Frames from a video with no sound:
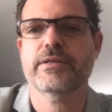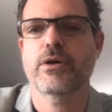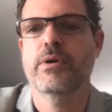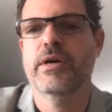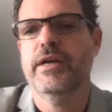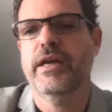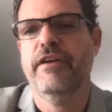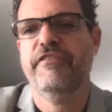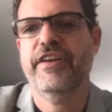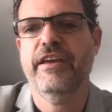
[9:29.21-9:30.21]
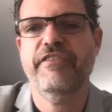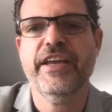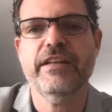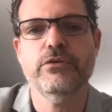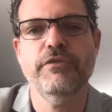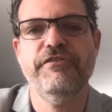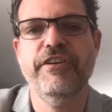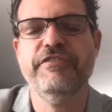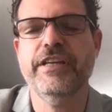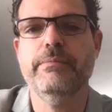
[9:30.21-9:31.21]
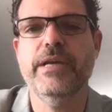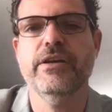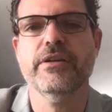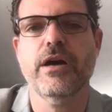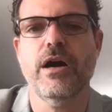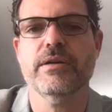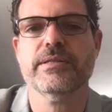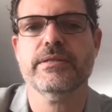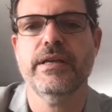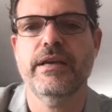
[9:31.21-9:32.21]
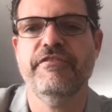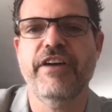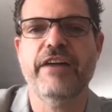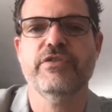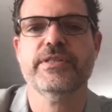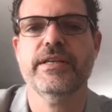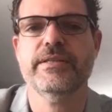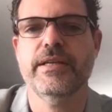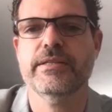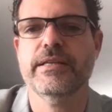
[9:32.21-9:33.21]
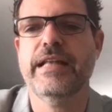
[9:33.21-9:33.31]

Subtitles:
So if he can do 15 million cars in 5 or 6 years,